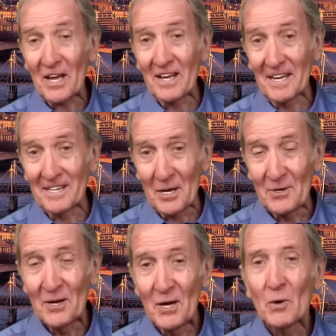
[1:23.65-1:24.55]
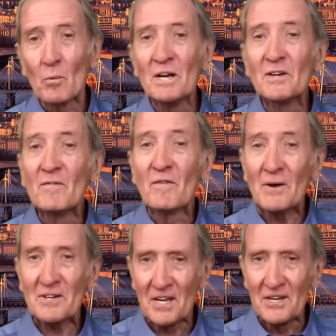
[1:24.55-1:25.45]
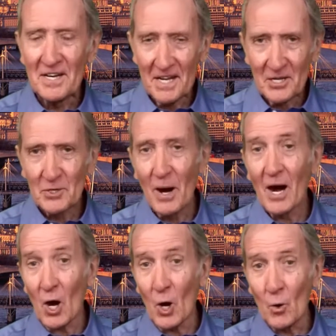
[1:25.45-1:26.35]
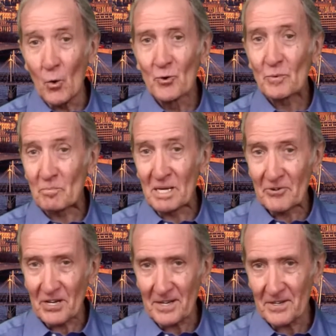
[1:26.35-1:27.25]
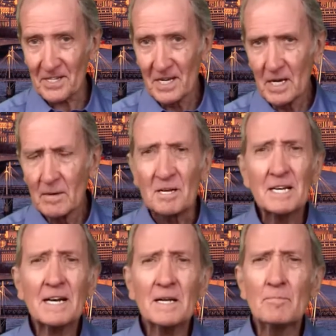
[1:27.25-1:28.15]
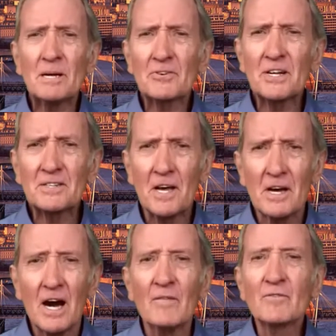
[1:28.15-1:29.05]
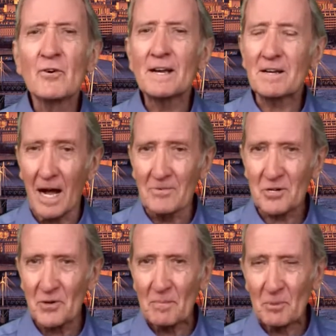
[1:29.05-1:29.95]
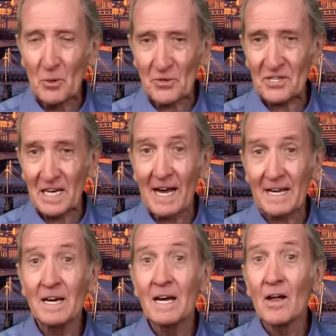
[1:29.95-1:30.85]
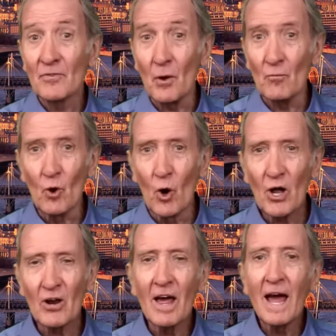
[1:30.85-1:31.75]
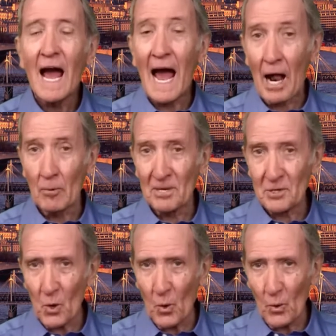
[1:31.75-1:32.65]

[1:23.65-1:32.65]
England, we're devoted to our old buildings, particularly buildings of great cultural importance like the Royal Albert Hall.